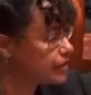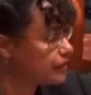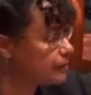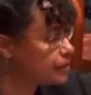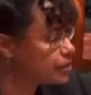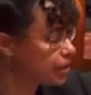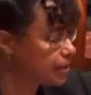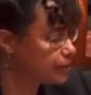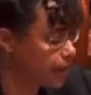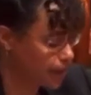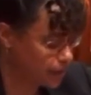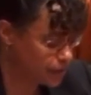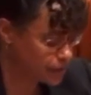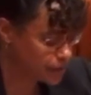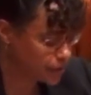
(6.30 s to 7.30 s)
of Michigan
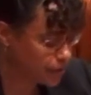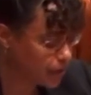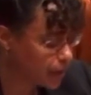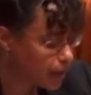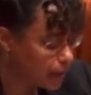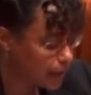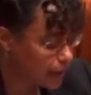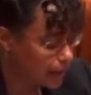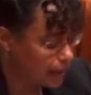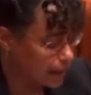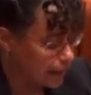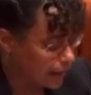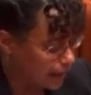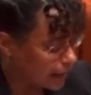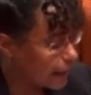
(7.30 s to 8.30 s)
Medical School.
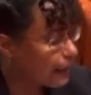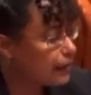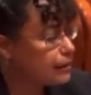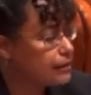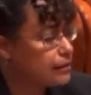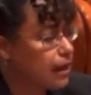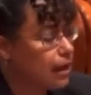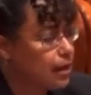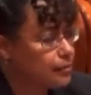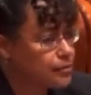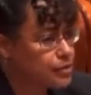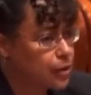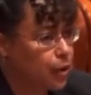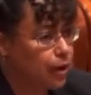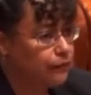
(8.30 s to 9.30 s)
And
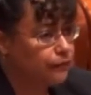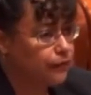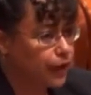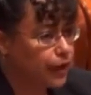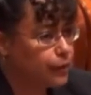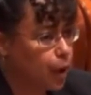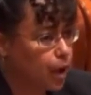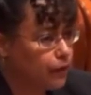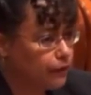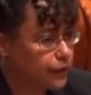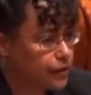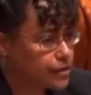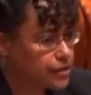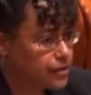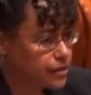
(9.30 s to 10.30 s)
so I'm very well
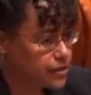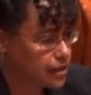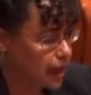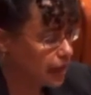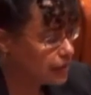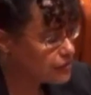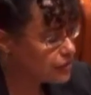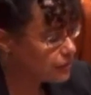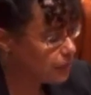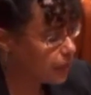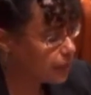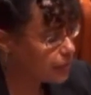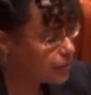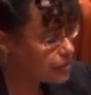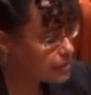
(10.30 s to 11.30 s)
versed in the science of
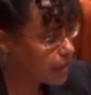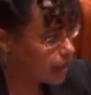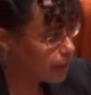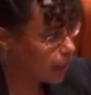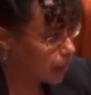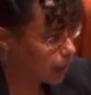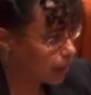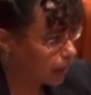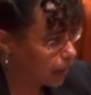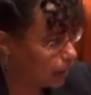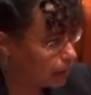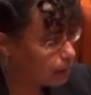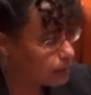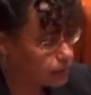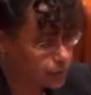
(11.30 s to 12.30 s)
both these
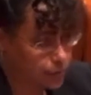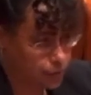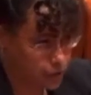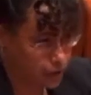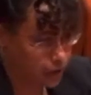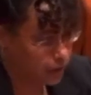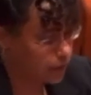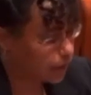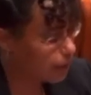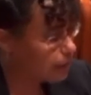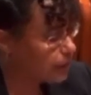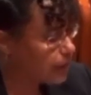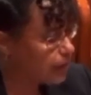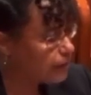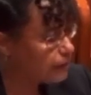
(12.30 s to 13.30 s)
mRNA gene
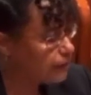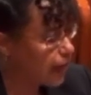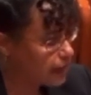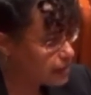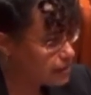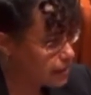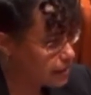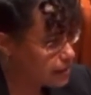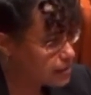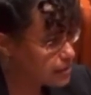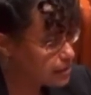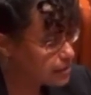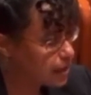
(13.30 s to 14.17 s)
therapy vaccines, this